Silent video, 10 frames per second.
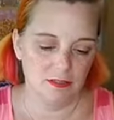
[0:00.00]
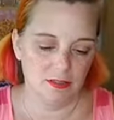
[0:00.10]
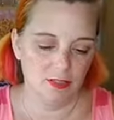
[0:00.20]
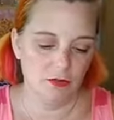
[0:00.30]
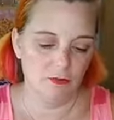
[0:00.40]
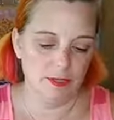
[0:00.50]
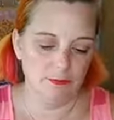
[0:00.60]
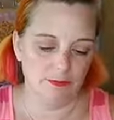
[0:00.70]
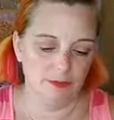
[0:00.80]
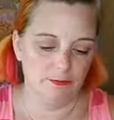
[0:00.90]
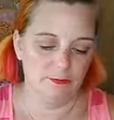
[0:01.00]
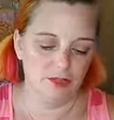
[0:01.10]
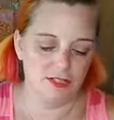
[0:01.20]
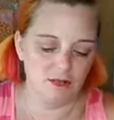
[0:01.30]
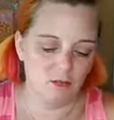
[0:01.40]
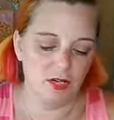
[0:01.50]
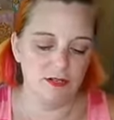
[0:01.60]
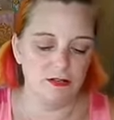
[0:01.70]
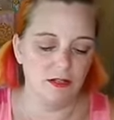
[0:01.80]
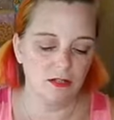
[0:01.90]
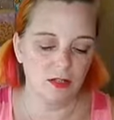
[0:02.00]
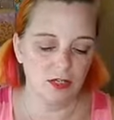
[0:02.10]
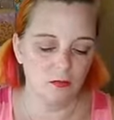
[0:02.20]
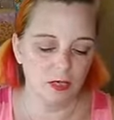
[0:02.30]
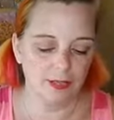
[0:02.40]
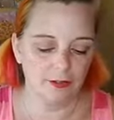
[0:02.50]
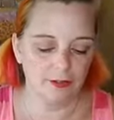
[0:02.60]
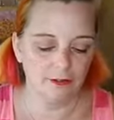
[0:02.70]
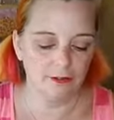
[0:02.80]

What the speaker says: a whole paper clip. Just one long wire.